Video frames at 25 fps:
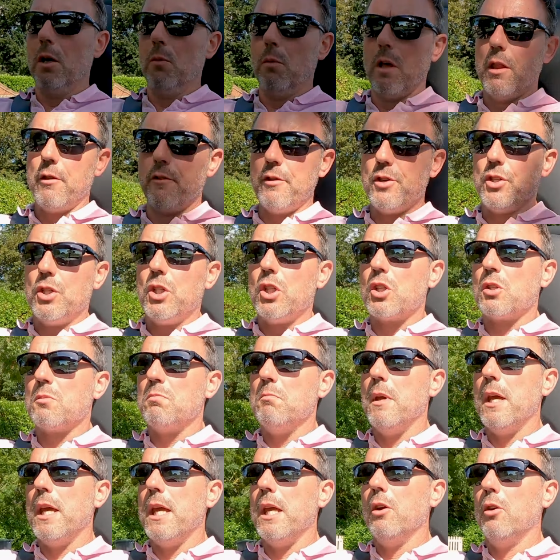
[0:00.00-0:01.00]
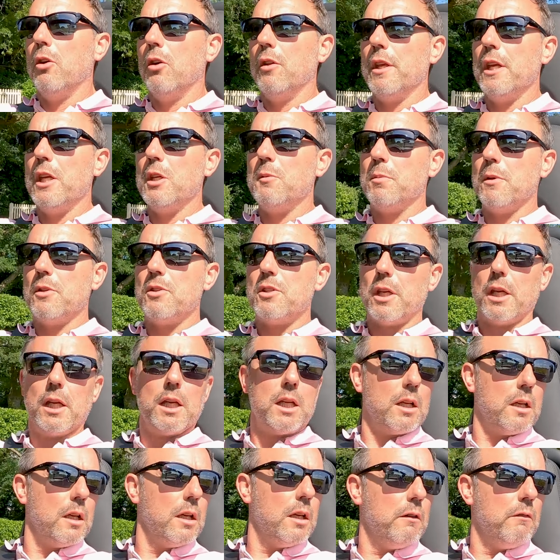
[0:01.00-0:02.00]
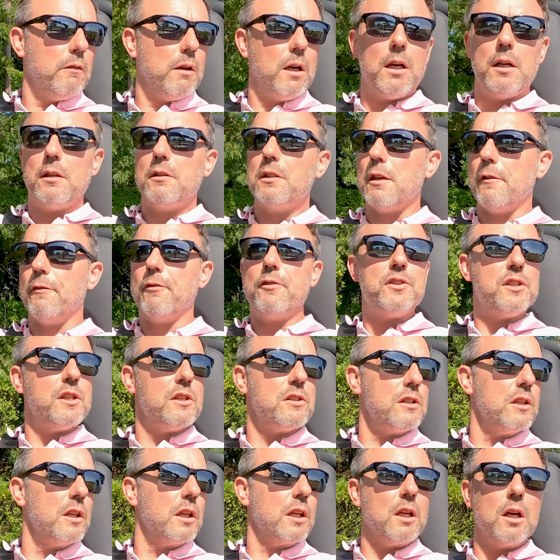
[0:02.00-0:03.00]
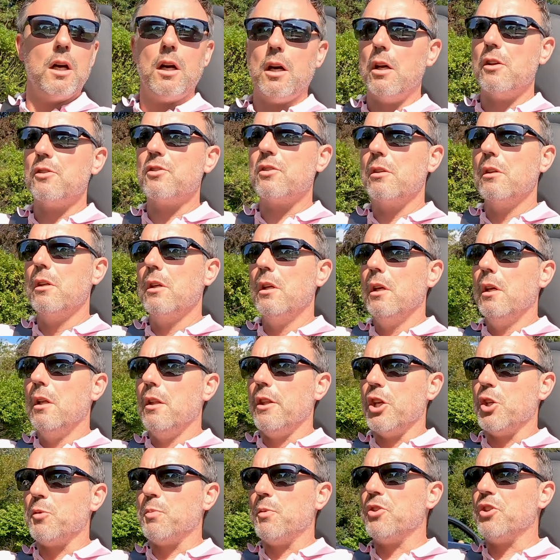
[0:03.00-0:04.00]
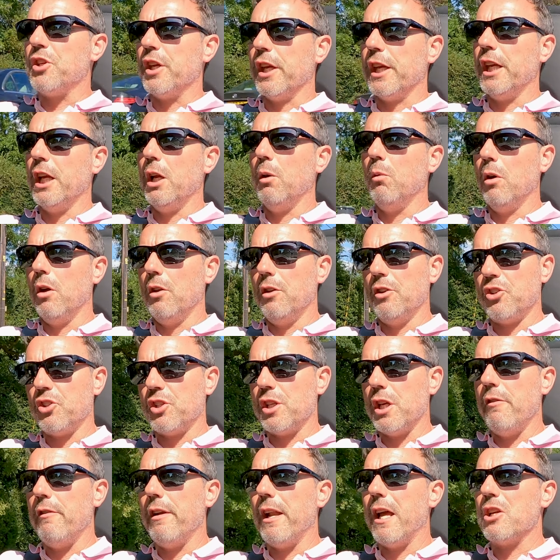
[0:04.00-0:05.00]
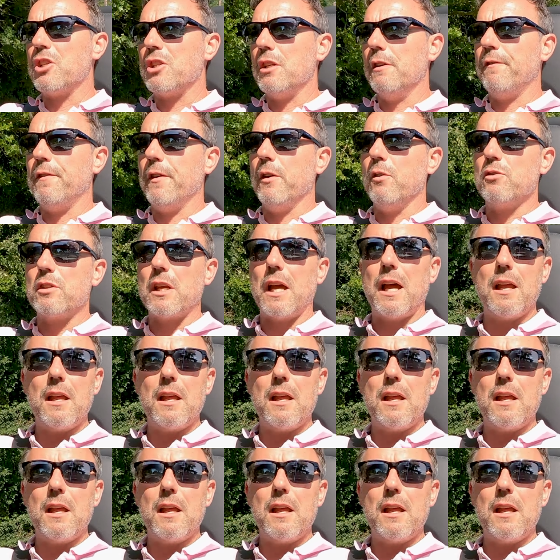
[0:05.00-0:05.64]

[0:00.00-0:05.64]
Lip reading: whether it's just me or these particular differences in the cars. This particular one, the steering actually feels that